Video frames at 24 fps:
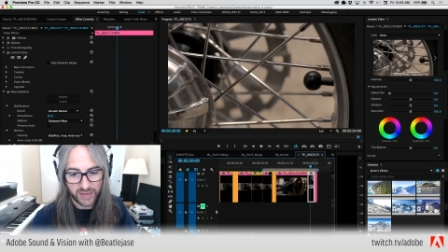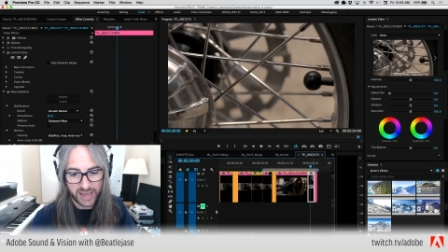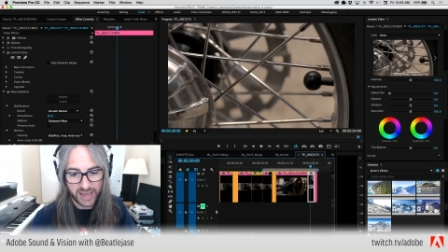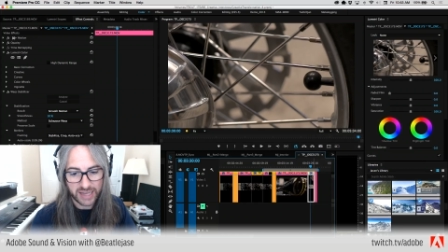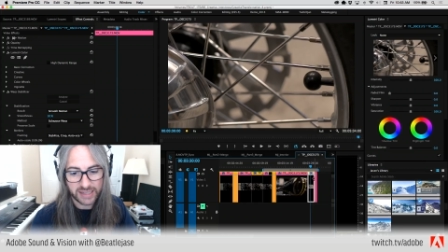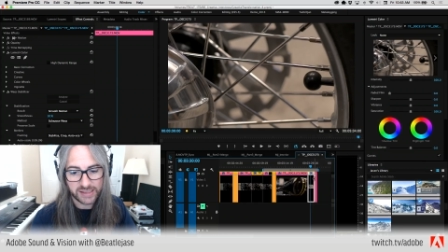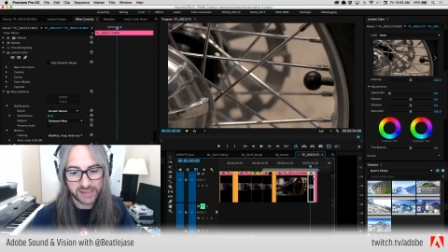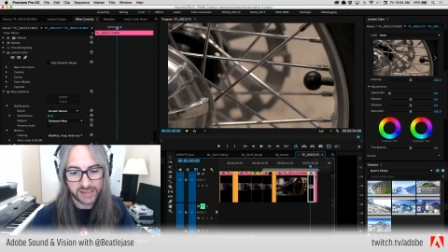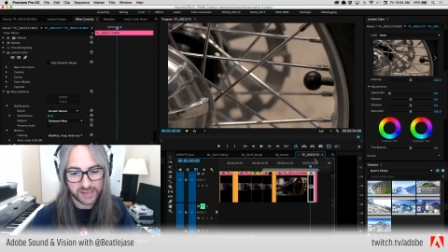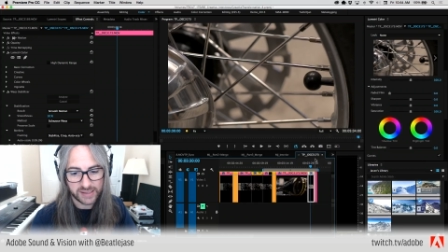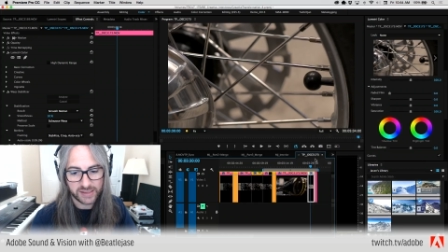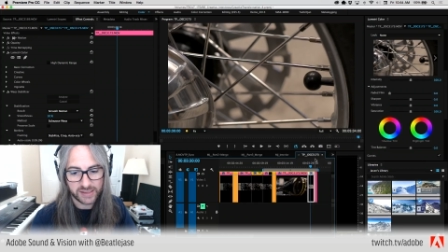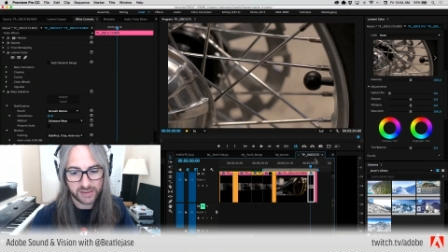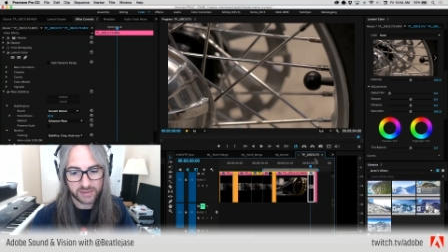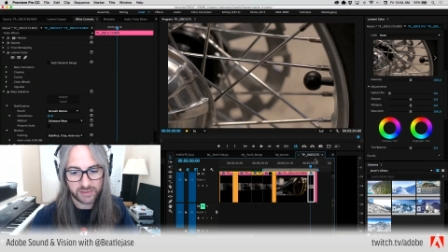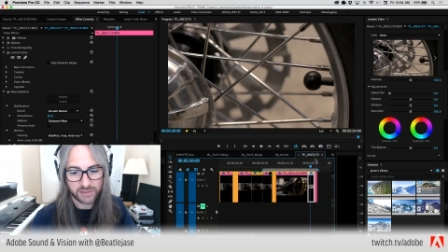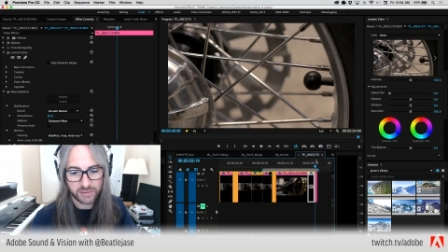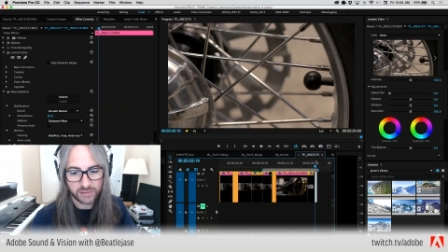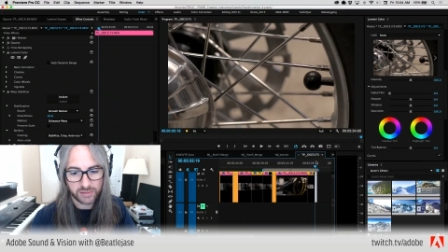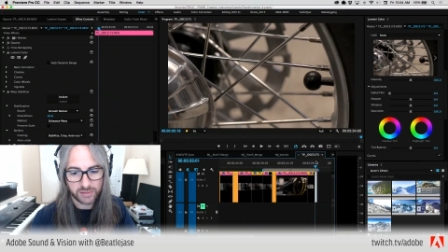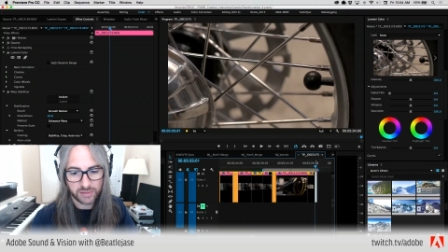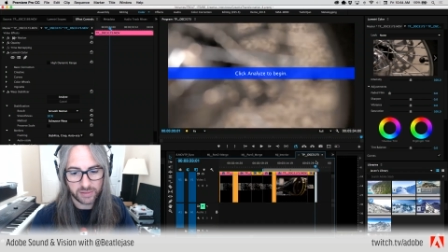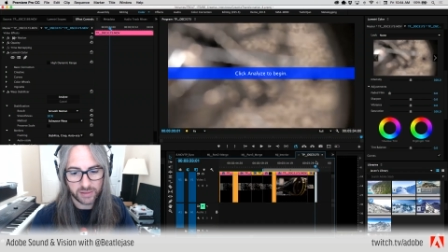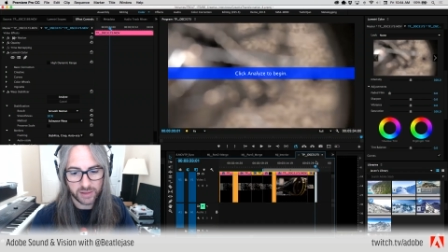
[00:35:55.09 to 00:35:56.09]
that's,
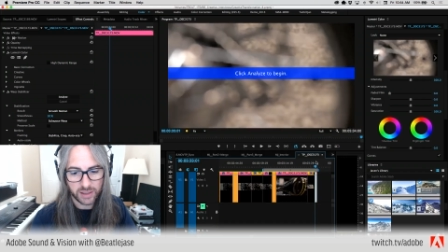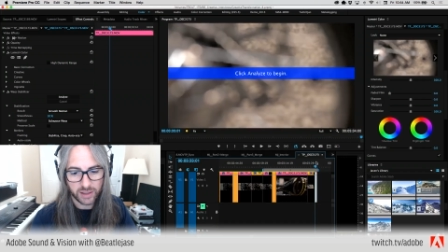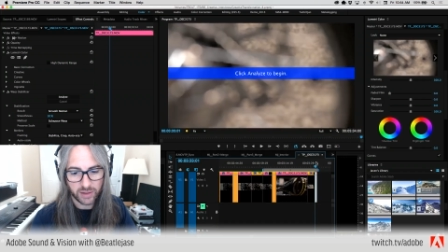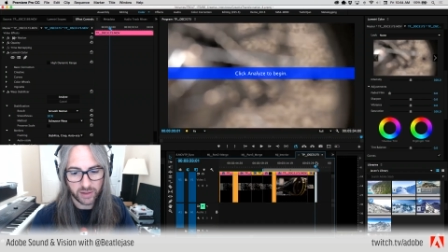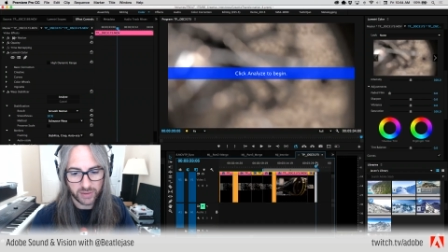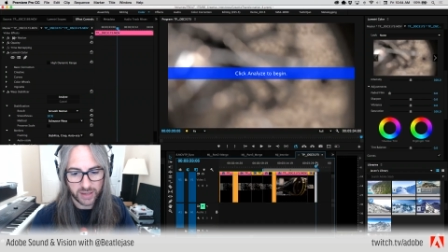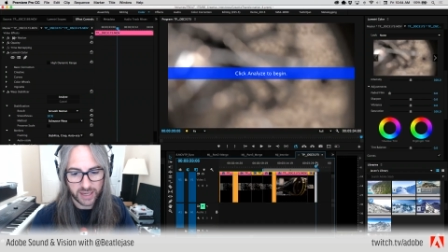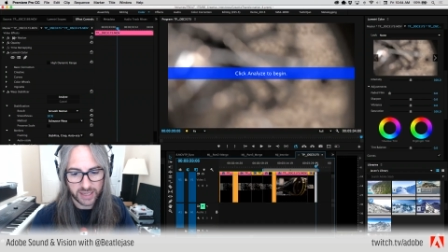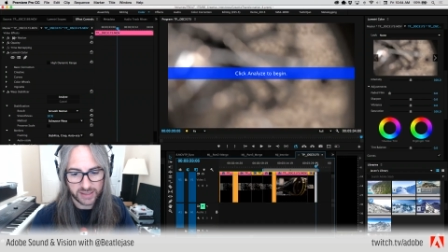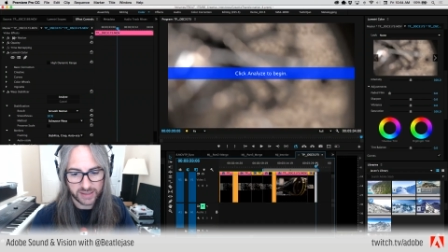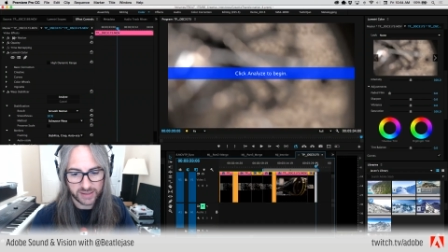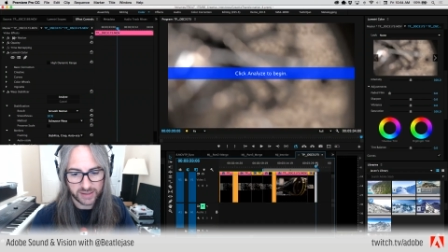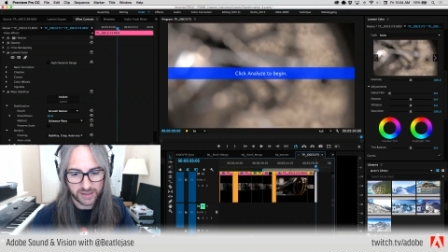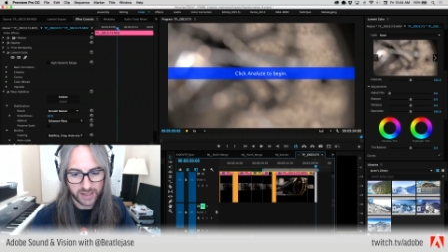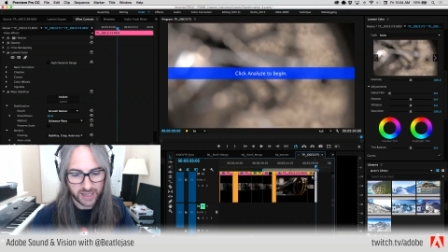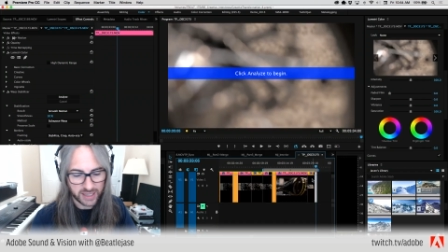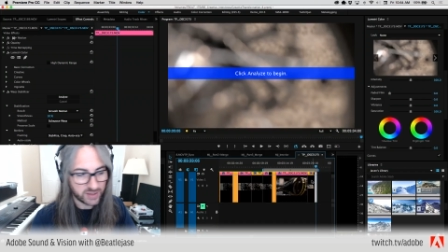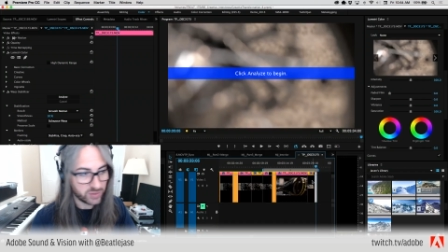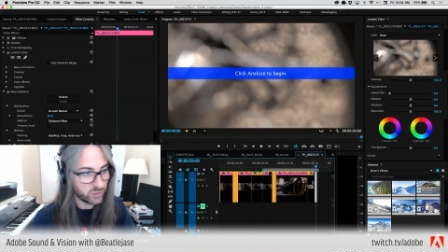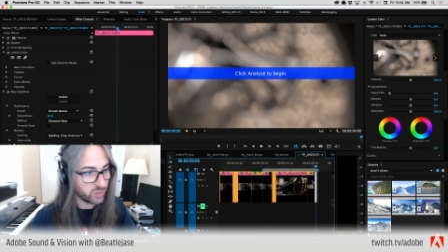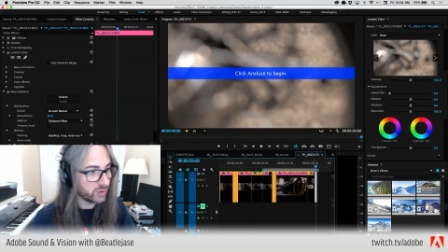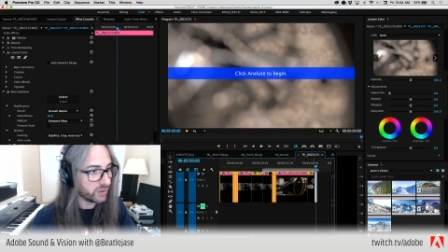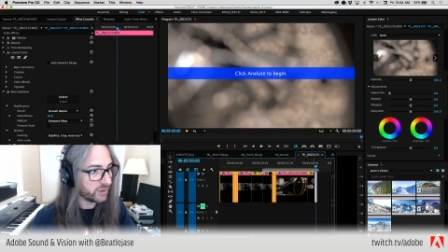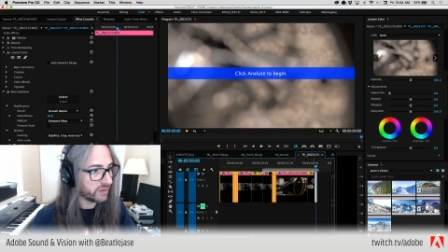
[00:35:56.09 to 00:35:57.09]
you know,
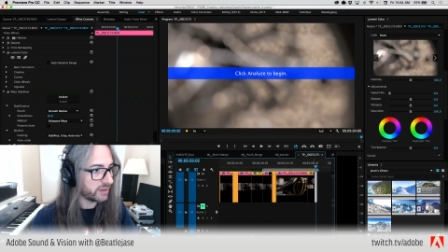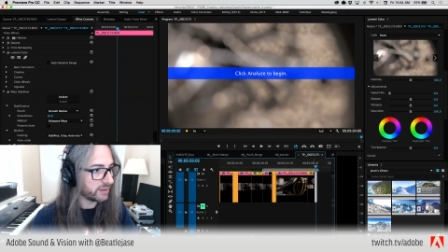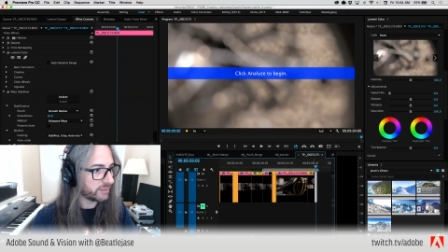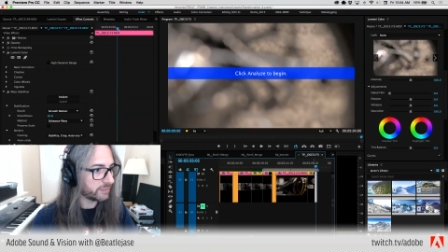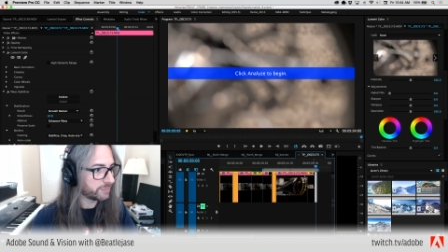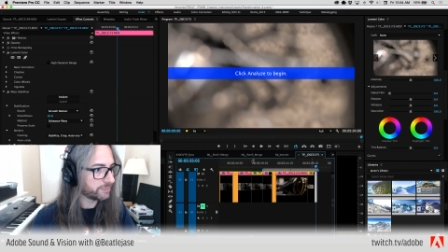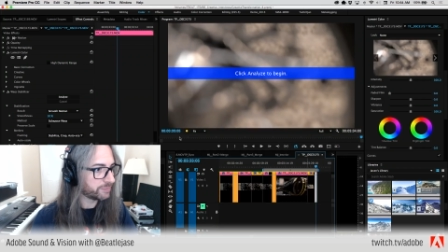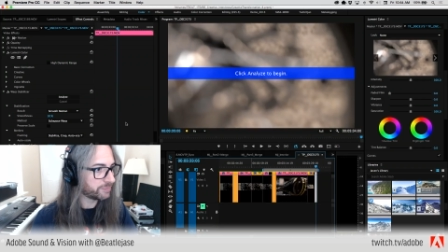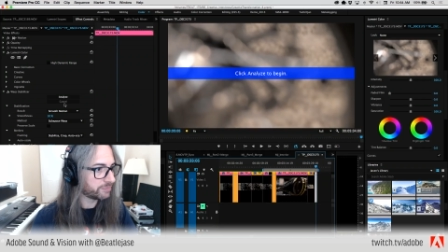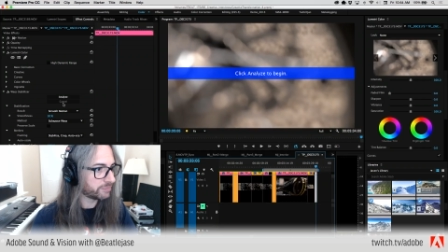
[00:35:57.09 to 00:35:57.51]
that's worth it.